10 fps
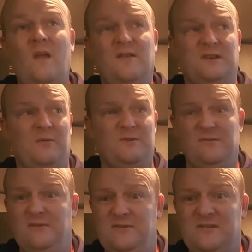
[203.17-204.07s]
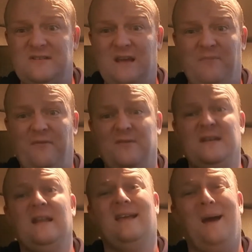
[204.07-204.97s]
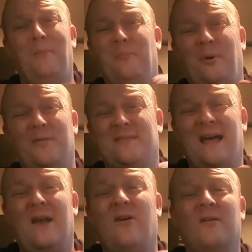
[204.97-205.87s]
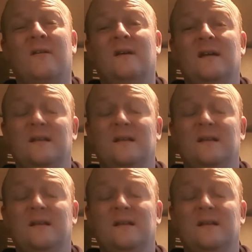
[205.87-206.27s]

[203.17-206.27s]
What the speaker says: So as soon as you step foot in the cab, put that on